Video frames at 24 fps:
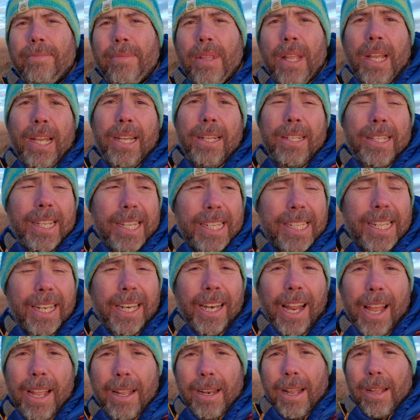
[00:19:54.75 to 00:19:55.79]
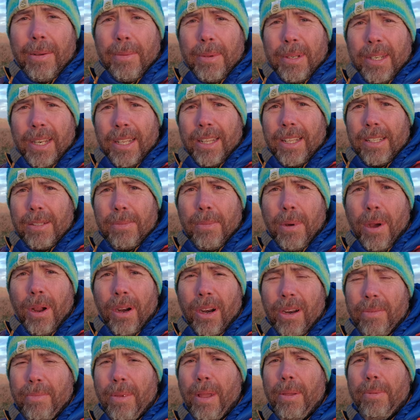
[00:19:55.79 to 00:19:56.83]
uh, decent light like we did this
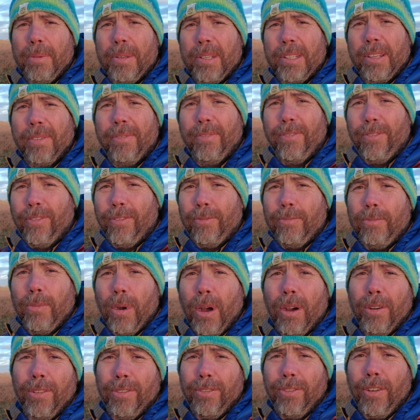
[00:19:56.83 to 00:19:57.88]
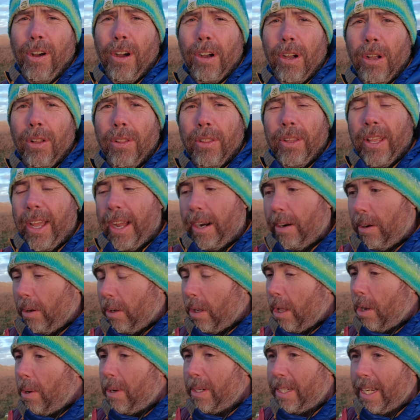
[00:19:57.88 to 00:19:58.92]
morning, maybe some more fog on there.
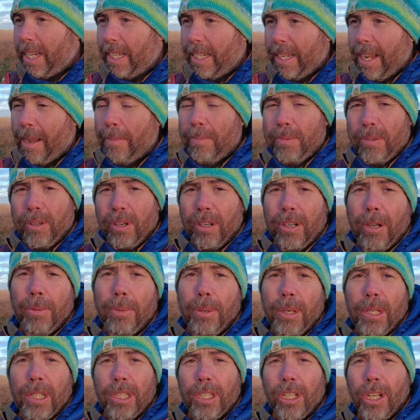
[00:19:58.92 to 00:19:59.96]
Although I did capture a couple of